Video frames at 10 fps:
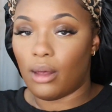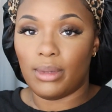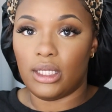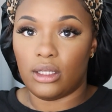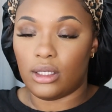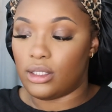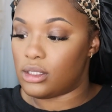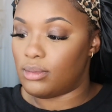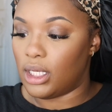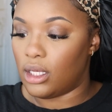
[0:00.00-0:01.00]
I mean,
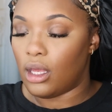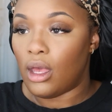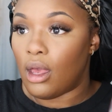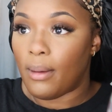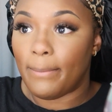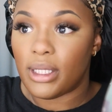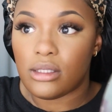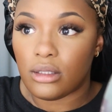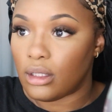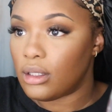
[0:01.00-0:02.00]
does me, but
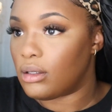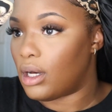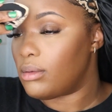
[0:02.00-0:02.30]
still,